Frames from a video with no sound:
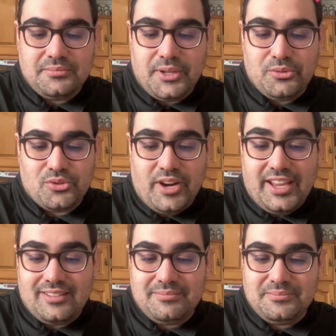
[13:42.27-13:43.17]
It was
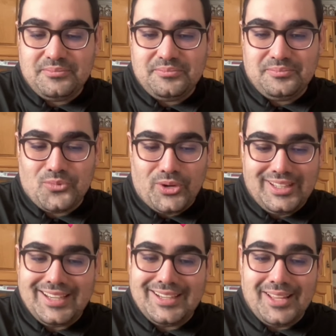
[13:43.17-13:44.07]
great.
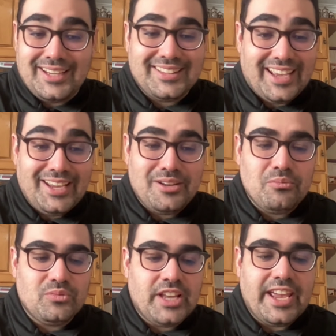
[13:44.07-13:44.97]
Really. Like
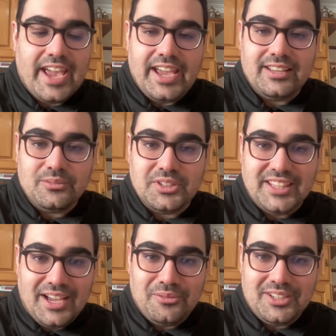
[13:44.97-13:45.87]
they ate with
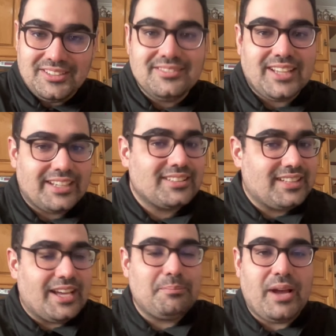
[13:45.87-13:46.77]
that one. Like
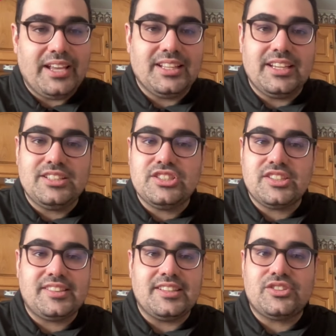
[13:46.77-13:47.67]
that pilot
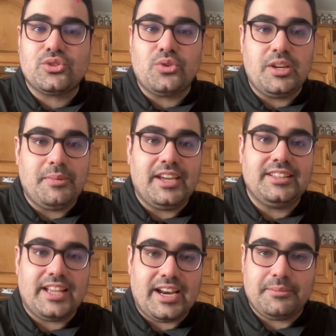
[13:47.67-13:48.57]
it's screaming
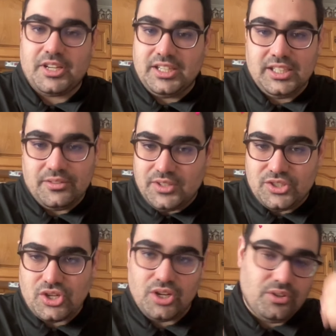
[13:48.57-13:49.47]
that I'm gonna love this
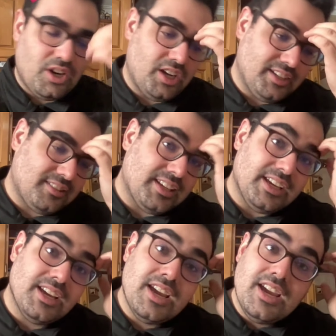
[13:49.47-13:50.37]
show, honestly.
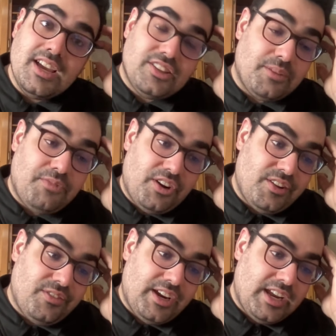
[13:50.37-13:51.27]
So I'm very,
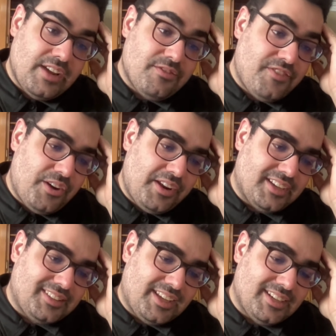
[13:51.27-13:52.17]
very, very
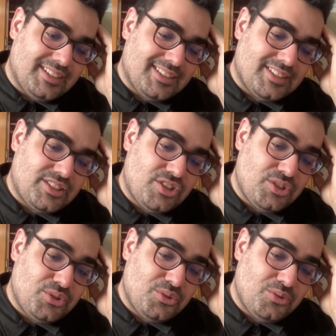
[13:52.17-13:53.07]
excited
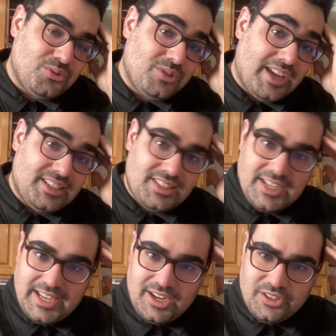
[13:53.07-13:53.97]
to get to
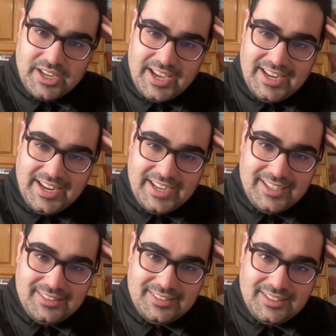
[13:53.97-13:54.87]
check it out. And I
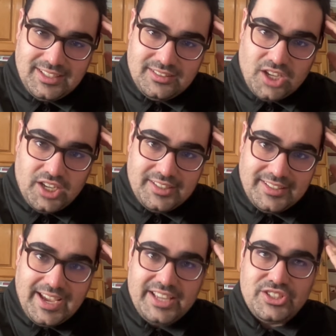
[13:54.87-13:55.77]
guess
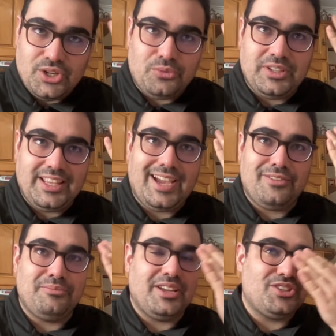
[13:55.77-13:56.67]
honestly I don't really
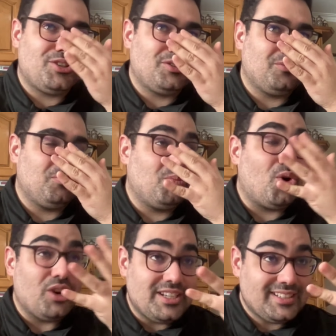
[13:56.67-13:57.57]
have much
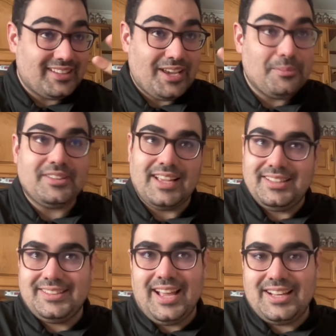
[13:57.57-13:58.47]
more to say
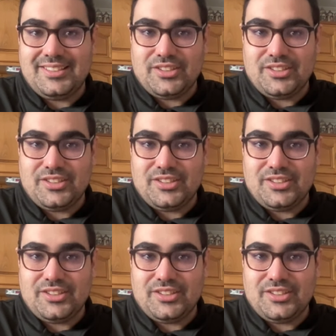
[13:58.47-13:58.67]
besides that.